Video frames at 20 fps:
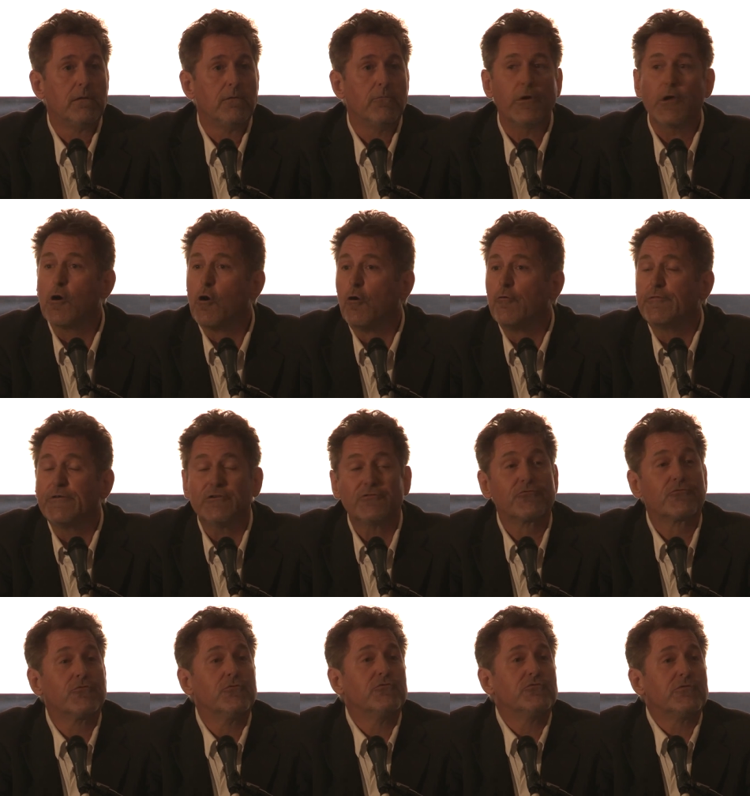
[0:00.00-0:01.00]
We hold
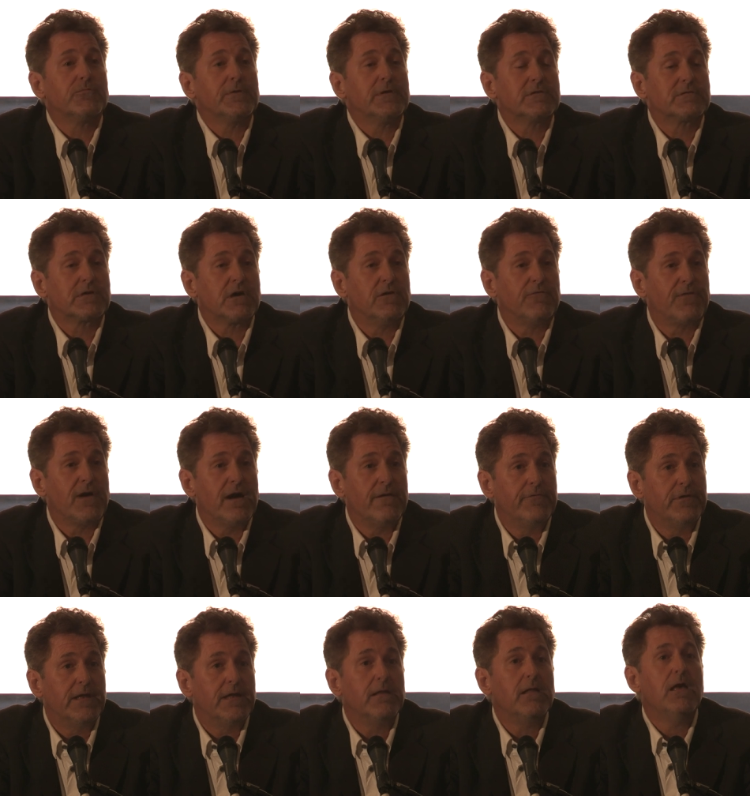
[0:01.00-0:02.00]
these truths to be
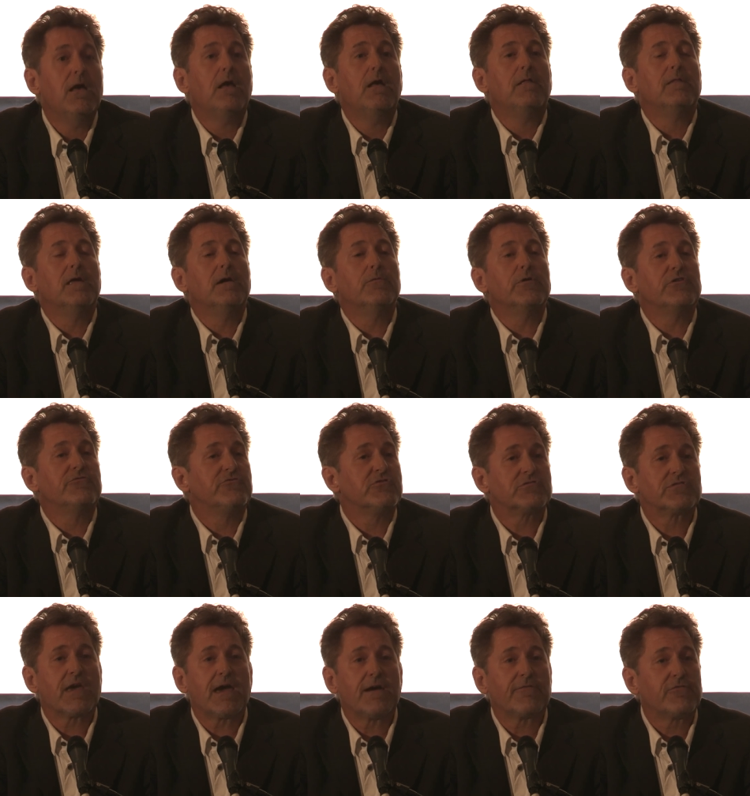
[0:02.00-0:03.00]
self-evident, then we
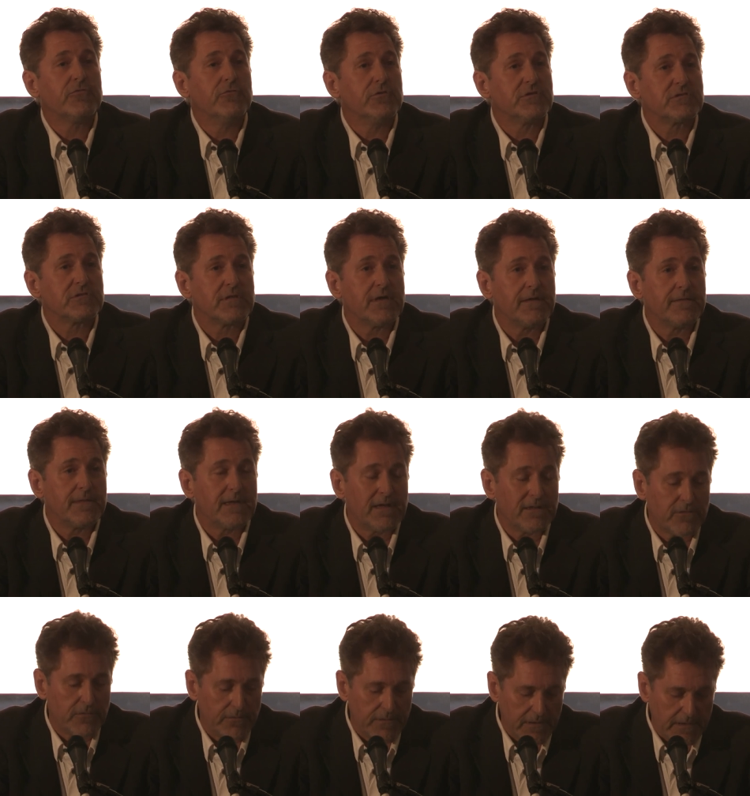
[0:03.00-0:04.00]
just have to extend
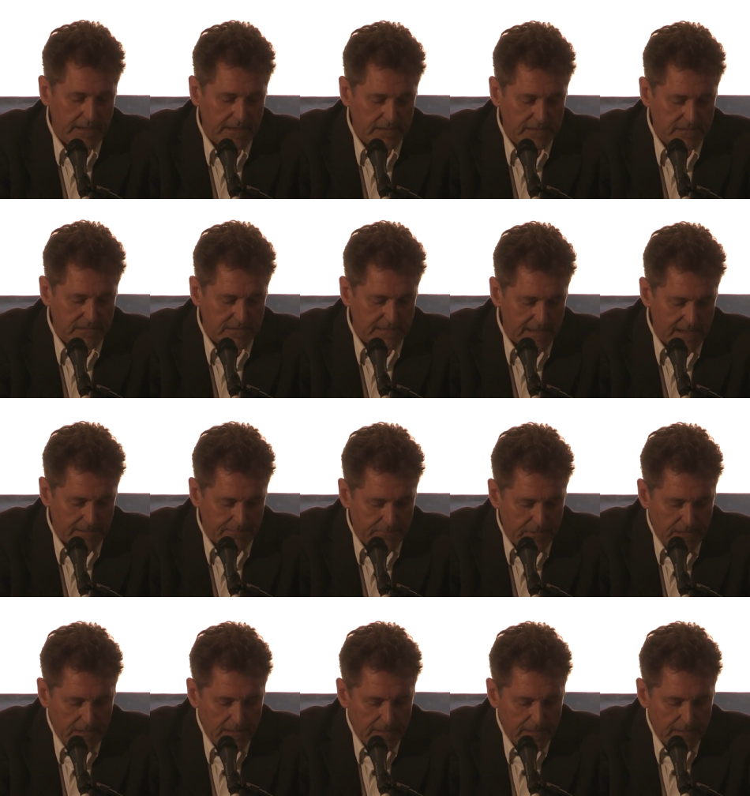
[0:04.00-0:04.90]
that to the next step